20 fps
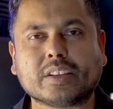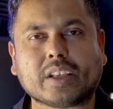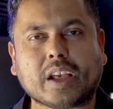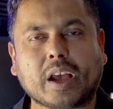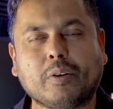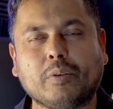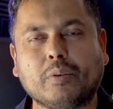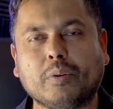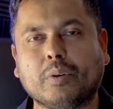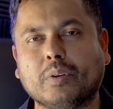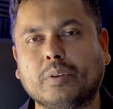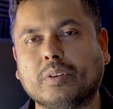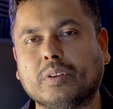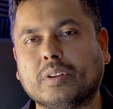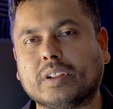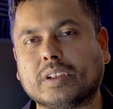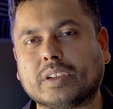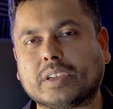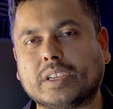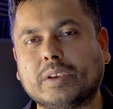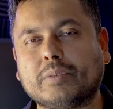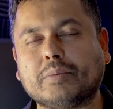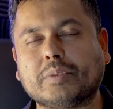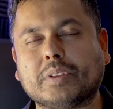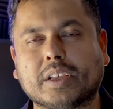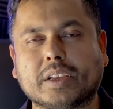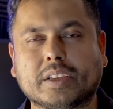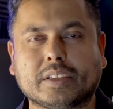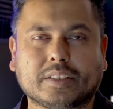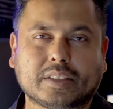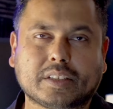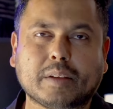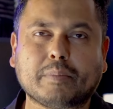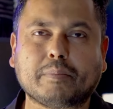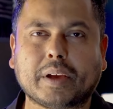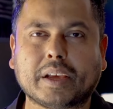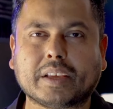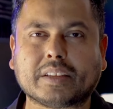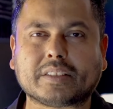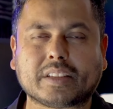I will give you the
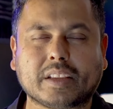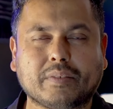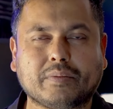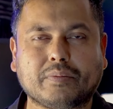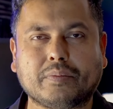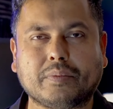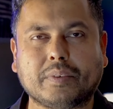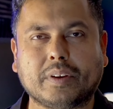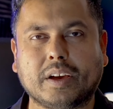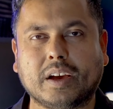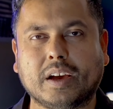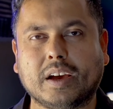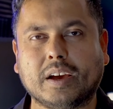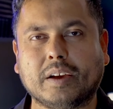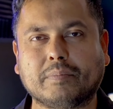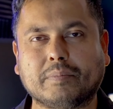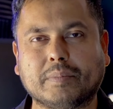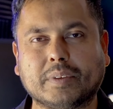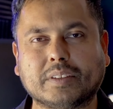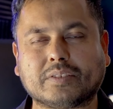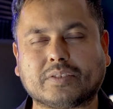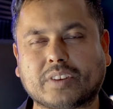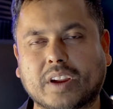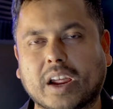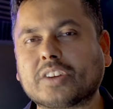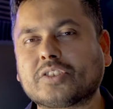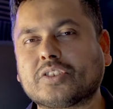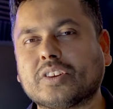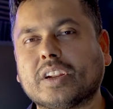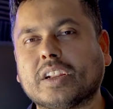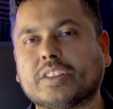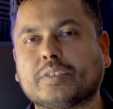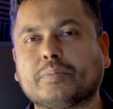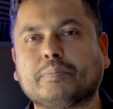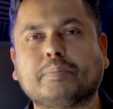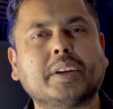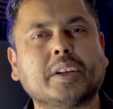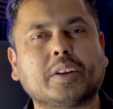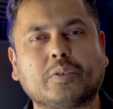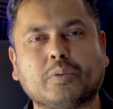step-by-step instruction. It's
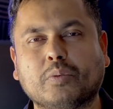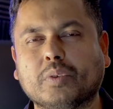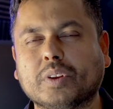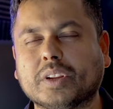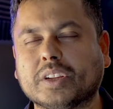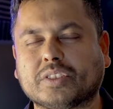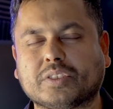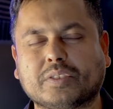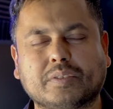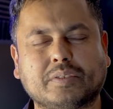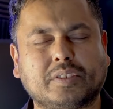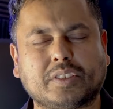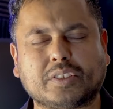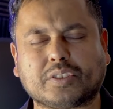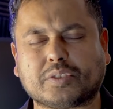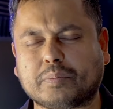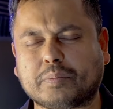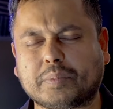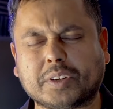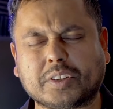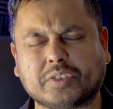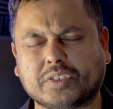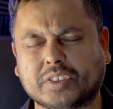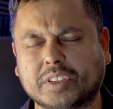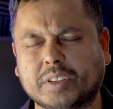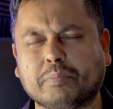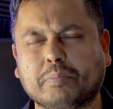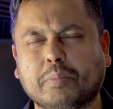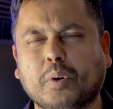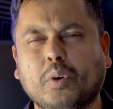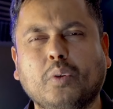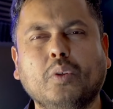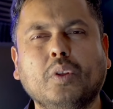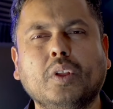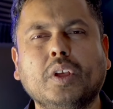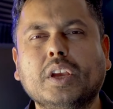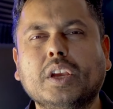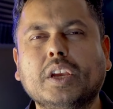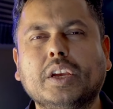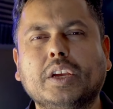pretty cool. It's just pretty simple.
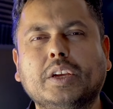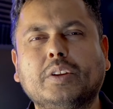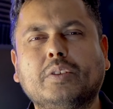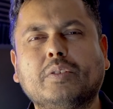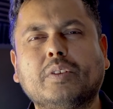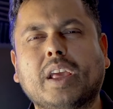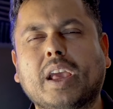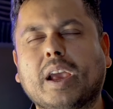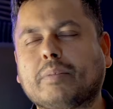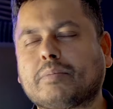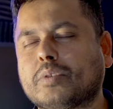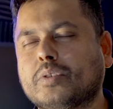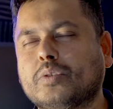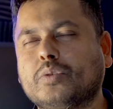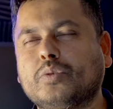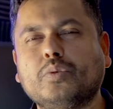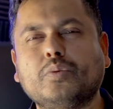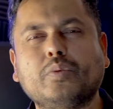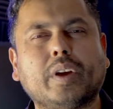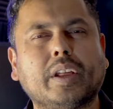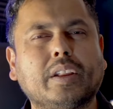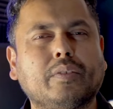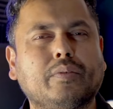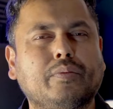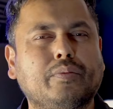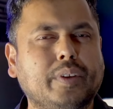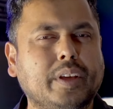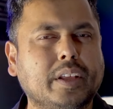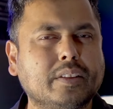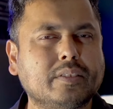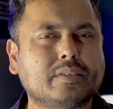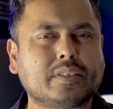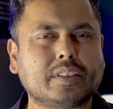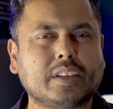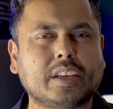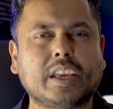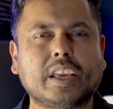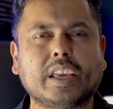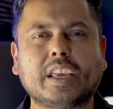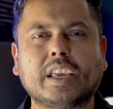You don't have to do any
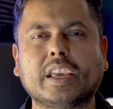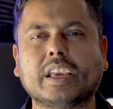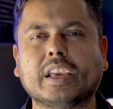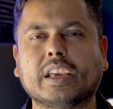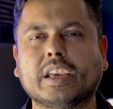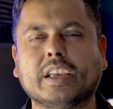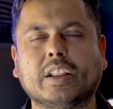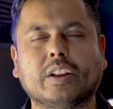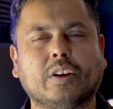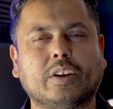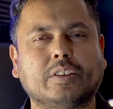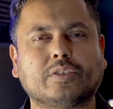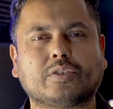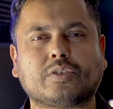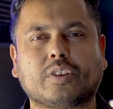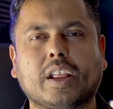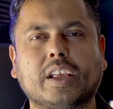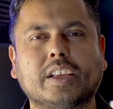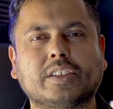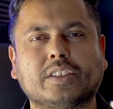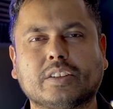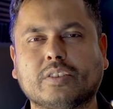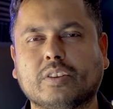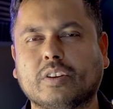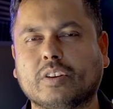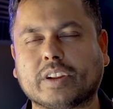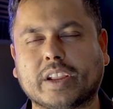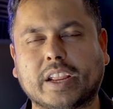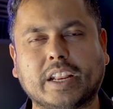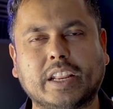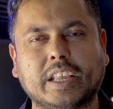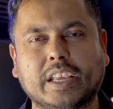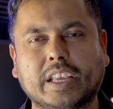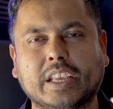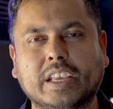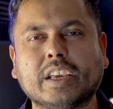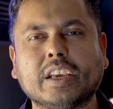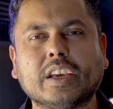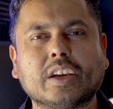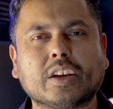fancy installation or any
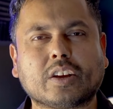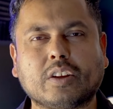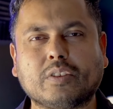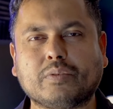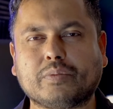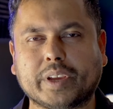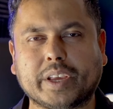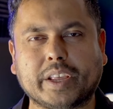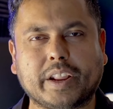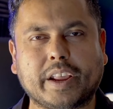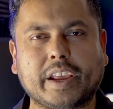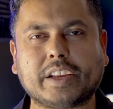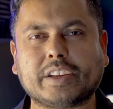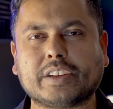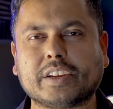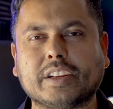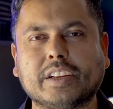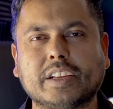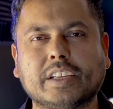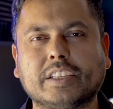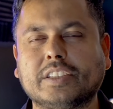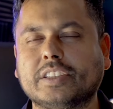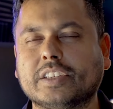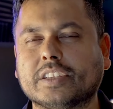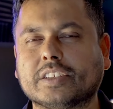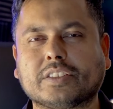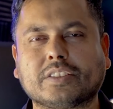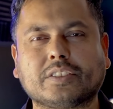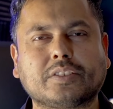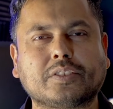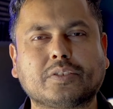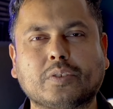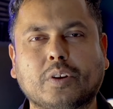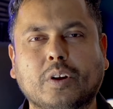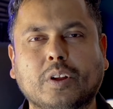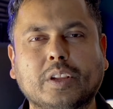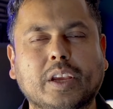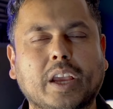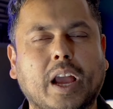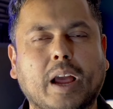configuration. It just,
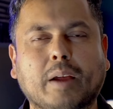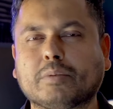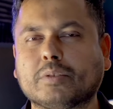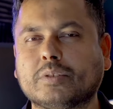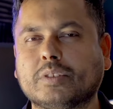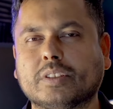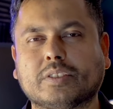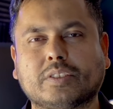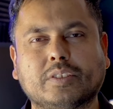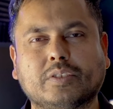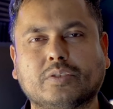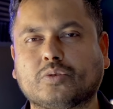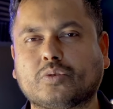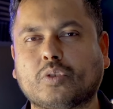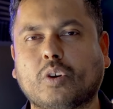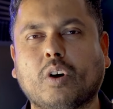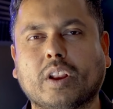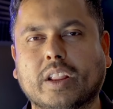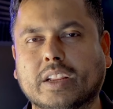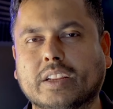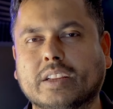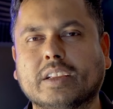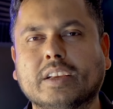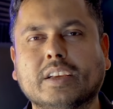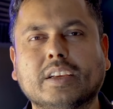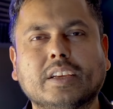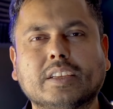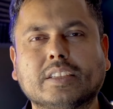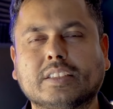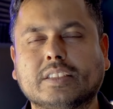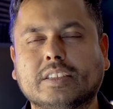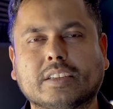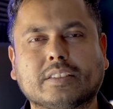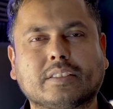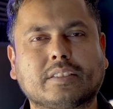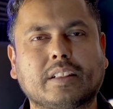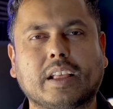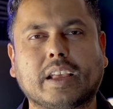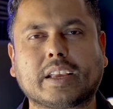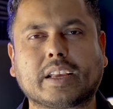all you have to just install it,
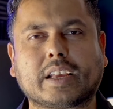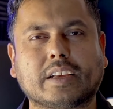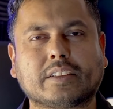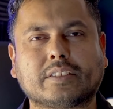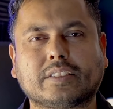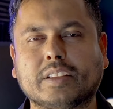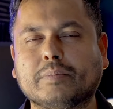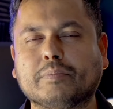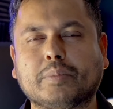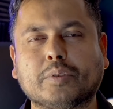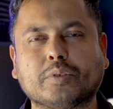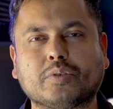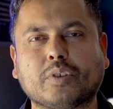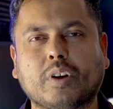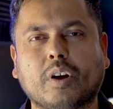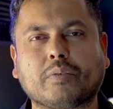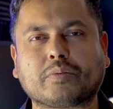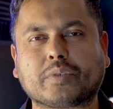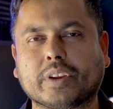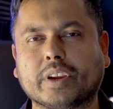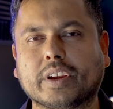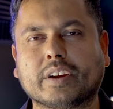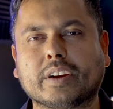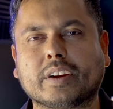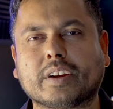just like a simple software.